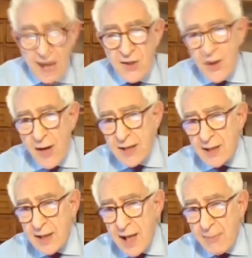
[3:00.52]
And so
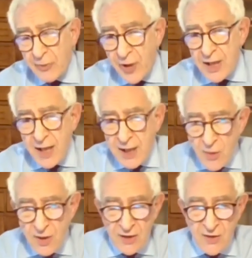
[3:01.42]
I'm afraid I
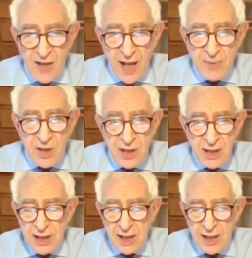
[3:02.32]
don't accept